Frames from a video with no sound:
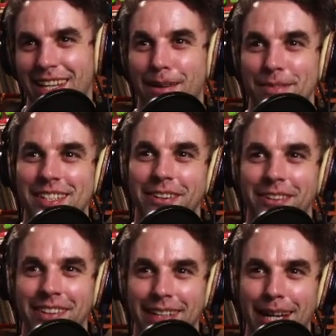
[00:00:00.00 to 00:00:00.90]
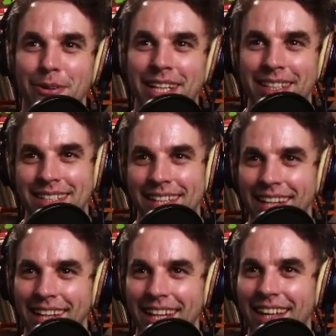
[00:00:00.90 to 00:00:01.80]
Yeah, so now we can
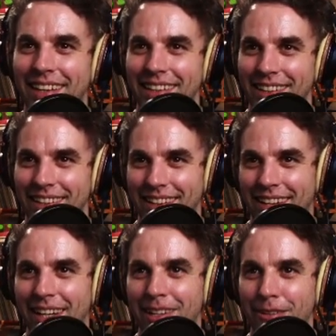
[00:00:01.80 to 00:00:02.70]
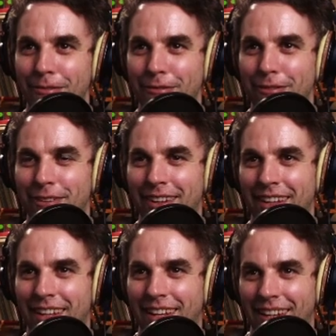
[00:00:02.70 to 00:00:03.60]
see kind of
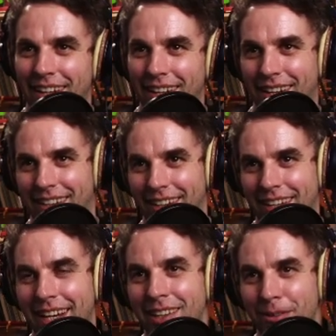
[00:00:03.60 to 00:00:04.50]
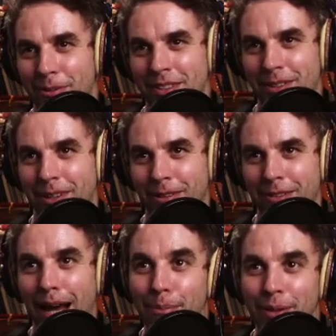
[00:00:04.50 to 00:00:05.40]
kind of the result of
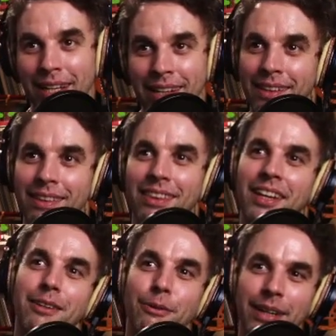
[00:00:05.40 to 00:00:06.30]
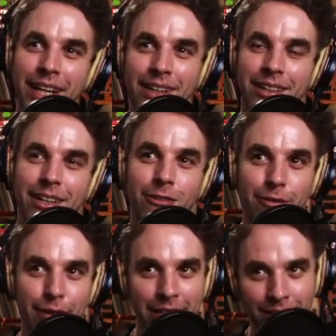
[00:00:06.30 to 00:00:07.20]
not playing the other way,
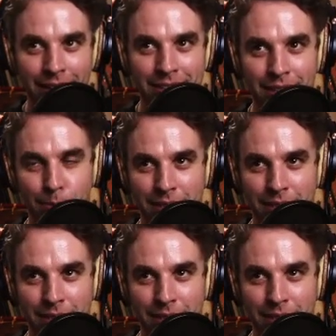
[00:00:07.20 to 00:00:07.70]
of analyzing